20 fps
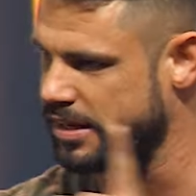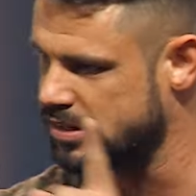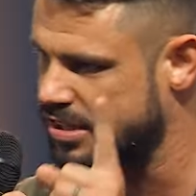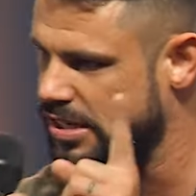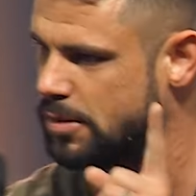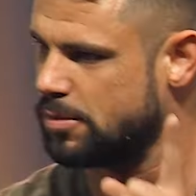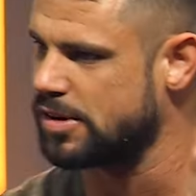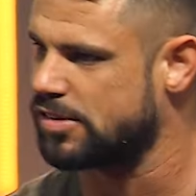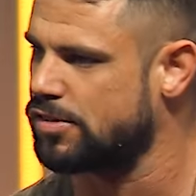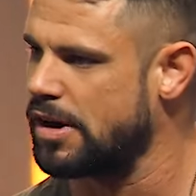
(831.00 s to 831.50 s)
that
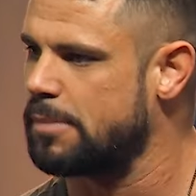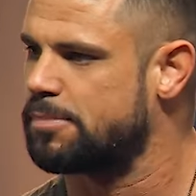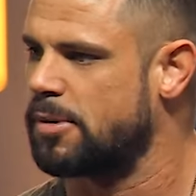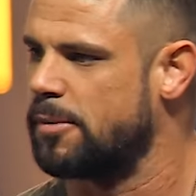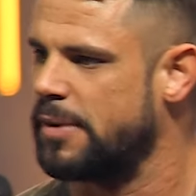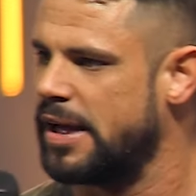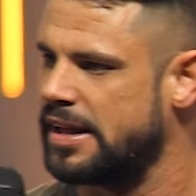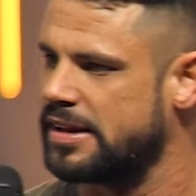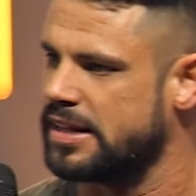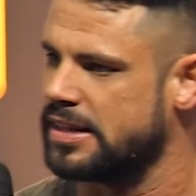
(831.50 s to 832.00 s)
she was
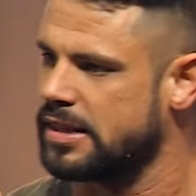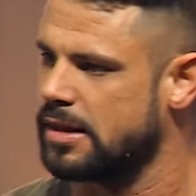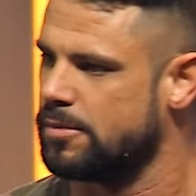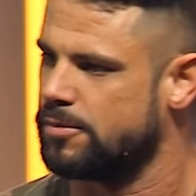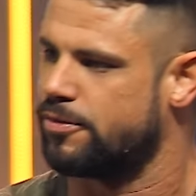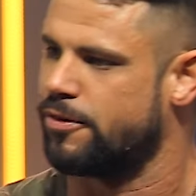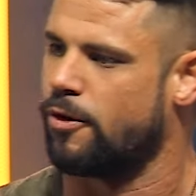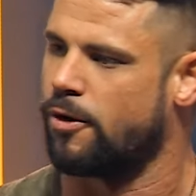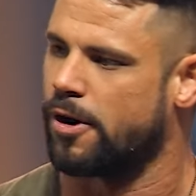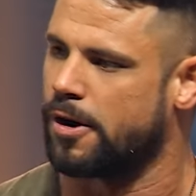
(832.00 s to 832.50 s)
reprimanding them
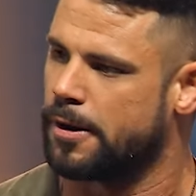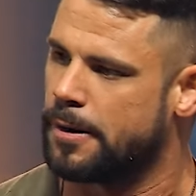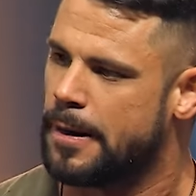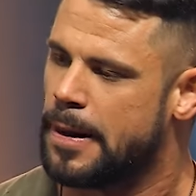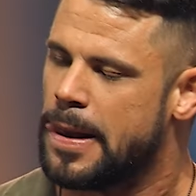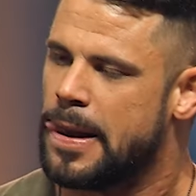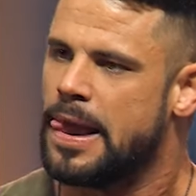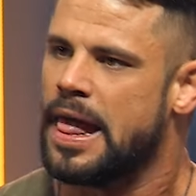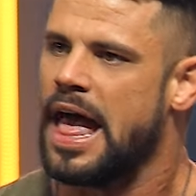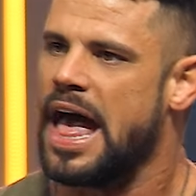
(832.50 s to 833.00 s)
for.
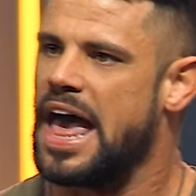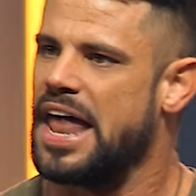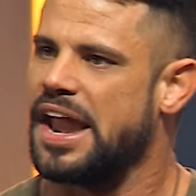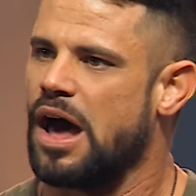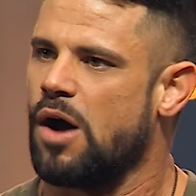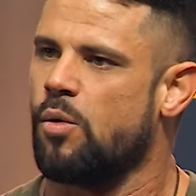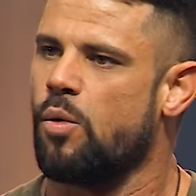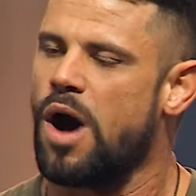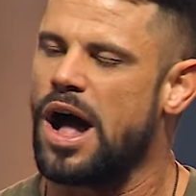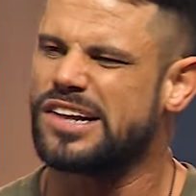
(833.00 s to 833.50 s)
And
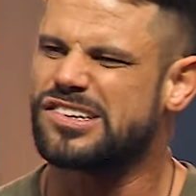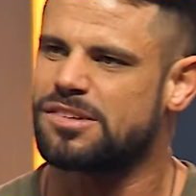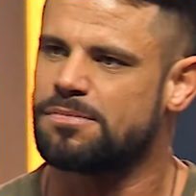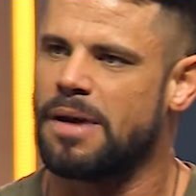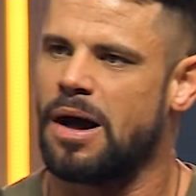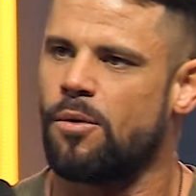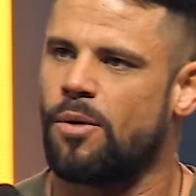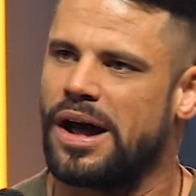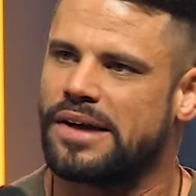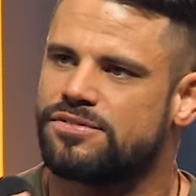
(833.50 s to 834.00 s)
I watched
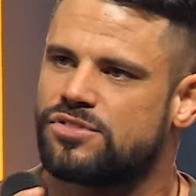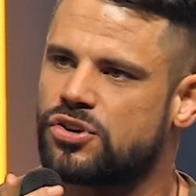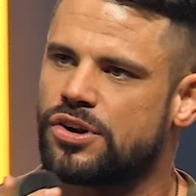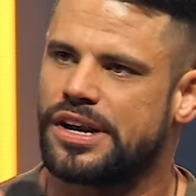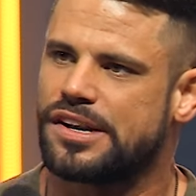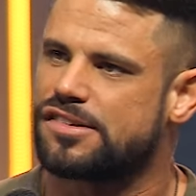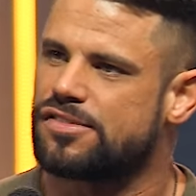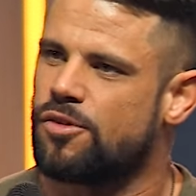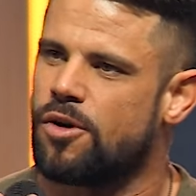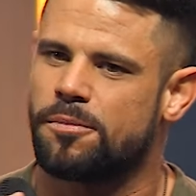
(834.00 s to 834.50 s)
my wife
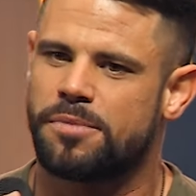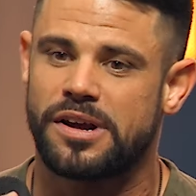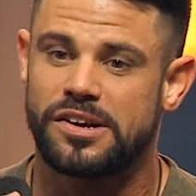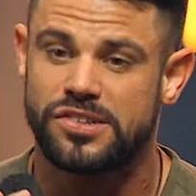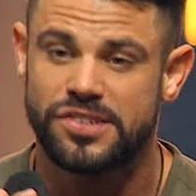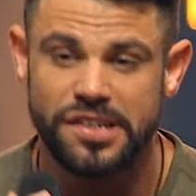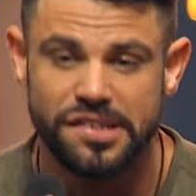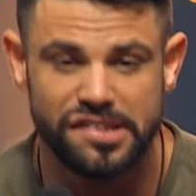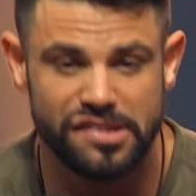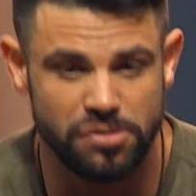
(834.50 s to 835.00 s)
transform because
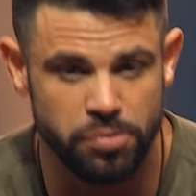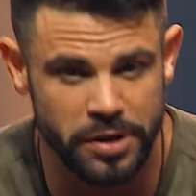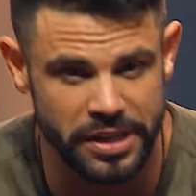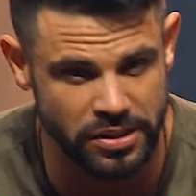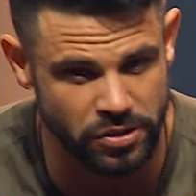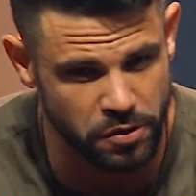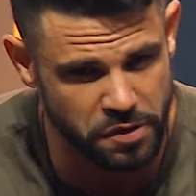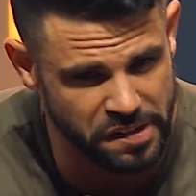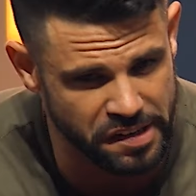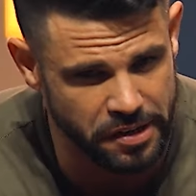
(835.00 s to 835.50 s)
she's
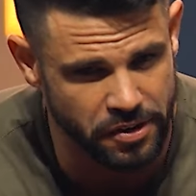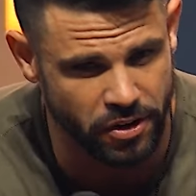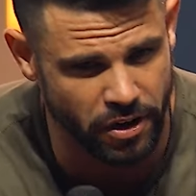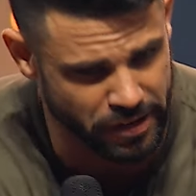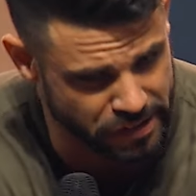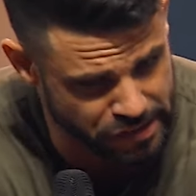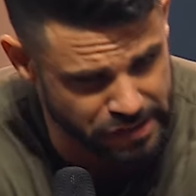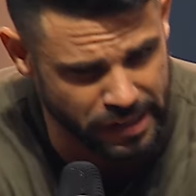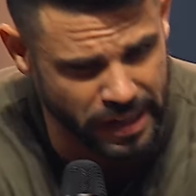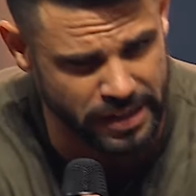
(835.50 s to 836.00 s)
sweet. You've seen her
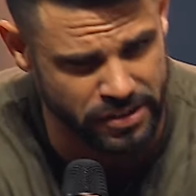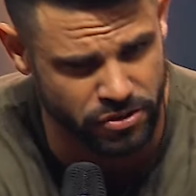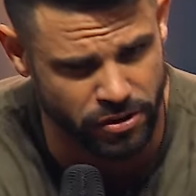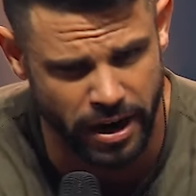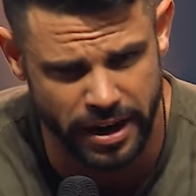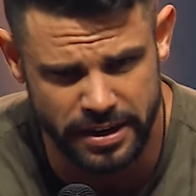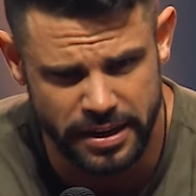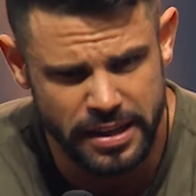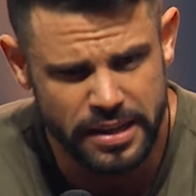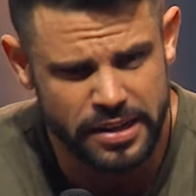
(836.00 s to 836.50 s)
on stage, right?